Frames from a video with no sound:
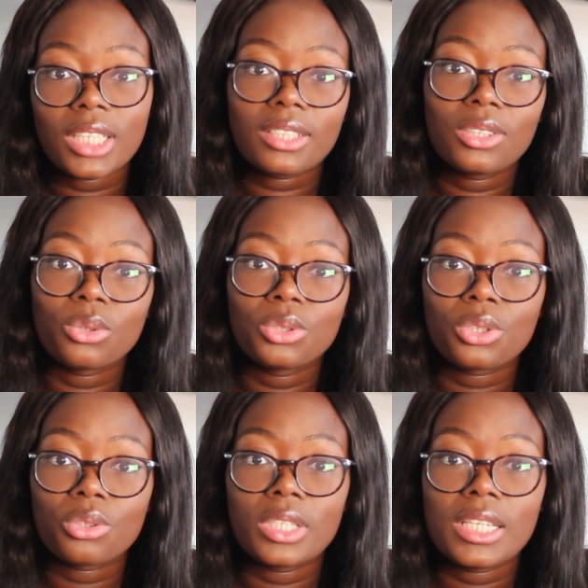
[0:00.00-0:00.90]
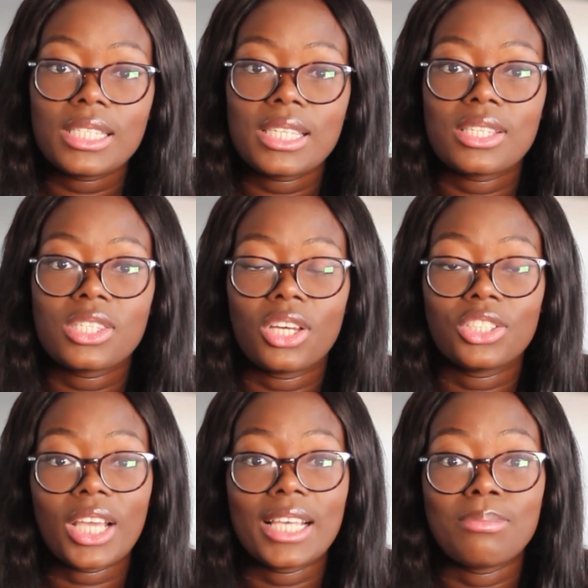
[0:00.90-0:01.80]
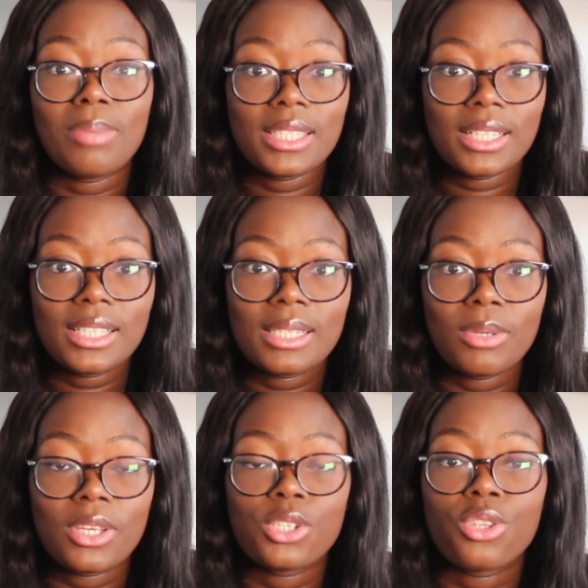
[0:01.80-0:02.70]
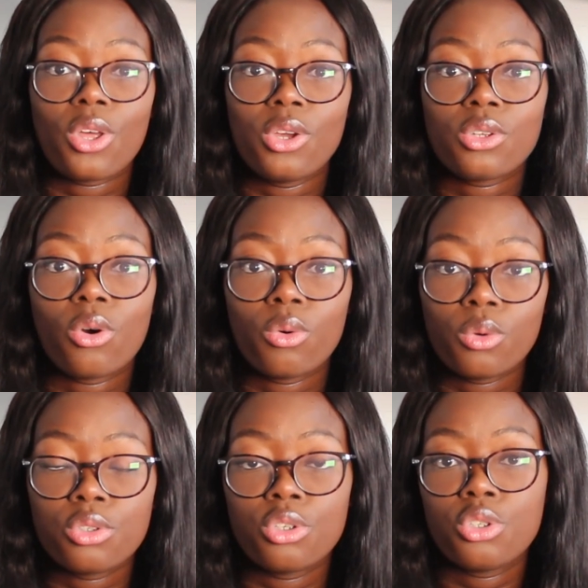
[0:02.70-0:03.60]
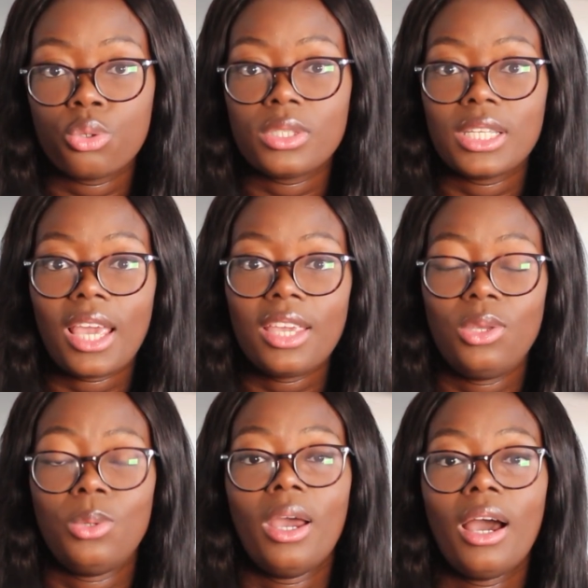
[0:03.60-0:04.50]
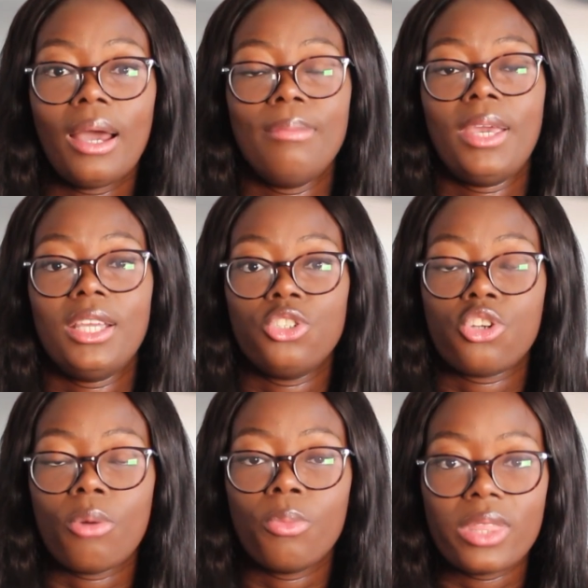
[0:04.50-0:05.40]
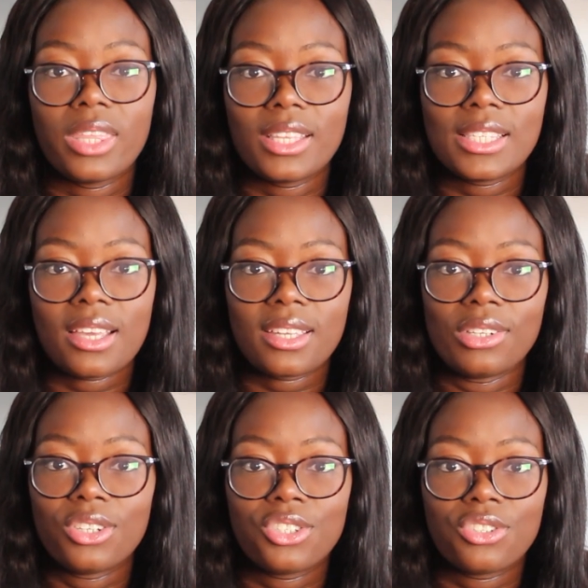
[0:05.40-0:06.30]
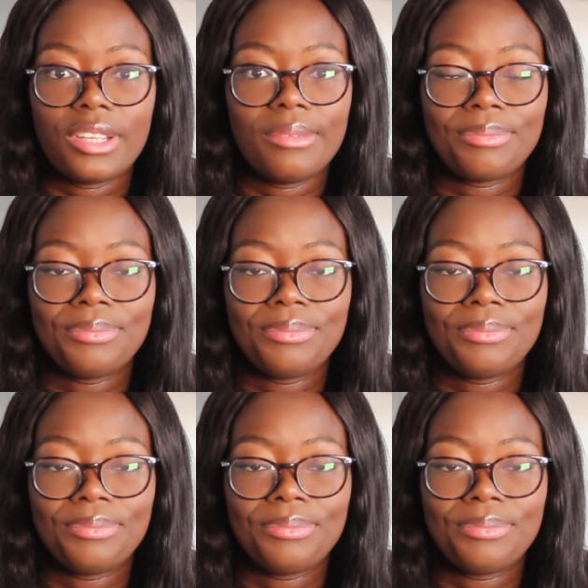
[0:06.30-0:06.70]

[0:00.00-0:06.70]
technical degrees such as business because those are are also sure to get you a high paying job within the tech industry.